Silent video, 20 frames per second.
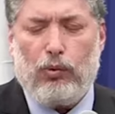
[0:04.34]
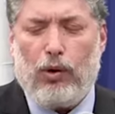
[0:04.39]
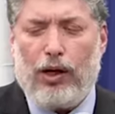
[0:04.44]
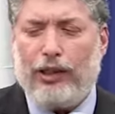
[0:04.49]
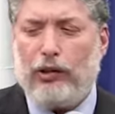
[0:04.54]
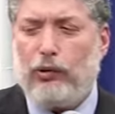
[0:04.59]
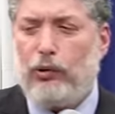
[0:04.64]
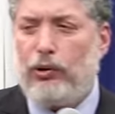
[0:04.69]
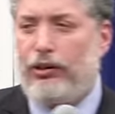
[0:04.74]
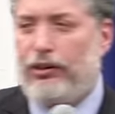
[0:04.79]

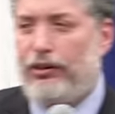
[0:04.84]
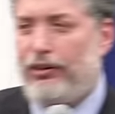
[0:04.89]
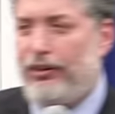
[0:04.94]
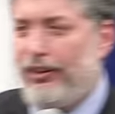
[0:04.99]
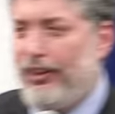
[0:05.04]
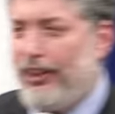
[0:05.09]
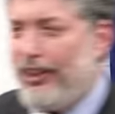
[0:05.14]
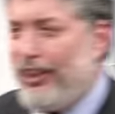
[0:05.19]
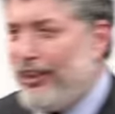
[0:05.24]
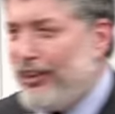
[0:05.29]
Why order?
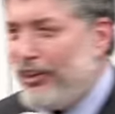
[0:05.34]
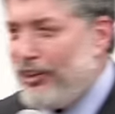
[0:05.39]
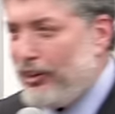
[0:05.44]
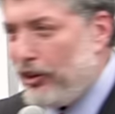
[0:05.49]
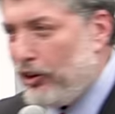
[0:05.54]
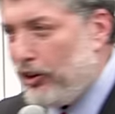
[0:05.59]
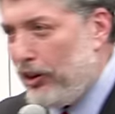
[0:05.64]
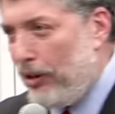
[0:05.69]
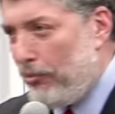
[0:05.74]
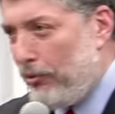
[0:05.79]
Because
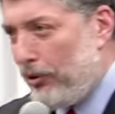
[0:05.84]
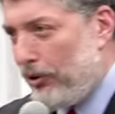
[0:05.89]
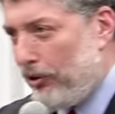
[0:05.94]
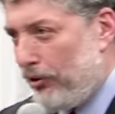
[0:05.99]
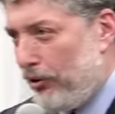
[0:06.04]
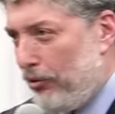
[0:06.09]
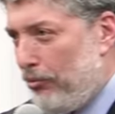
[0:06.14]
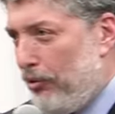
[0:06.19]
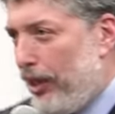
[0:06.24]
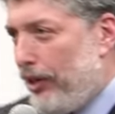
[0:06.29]
Hashem wants
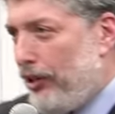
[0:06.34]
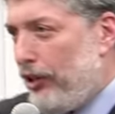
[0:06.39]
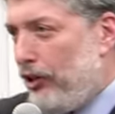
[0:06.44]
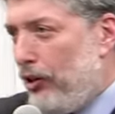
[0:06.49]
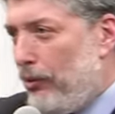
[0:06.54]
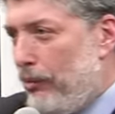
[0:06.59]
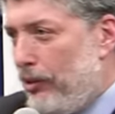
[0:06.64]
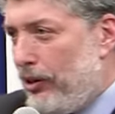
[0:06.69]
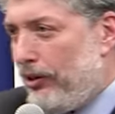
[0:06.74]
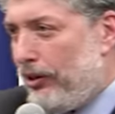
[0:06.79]
to wake
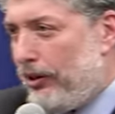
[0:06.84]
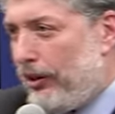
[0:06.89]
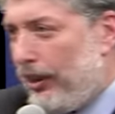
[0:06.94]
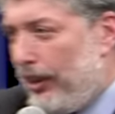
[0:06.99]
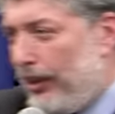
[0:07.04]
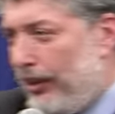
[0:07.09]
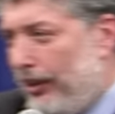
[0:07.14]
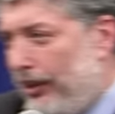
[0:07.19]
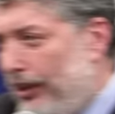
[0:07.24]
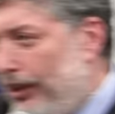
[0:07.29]
you up and
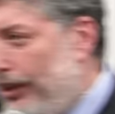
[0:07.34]
say,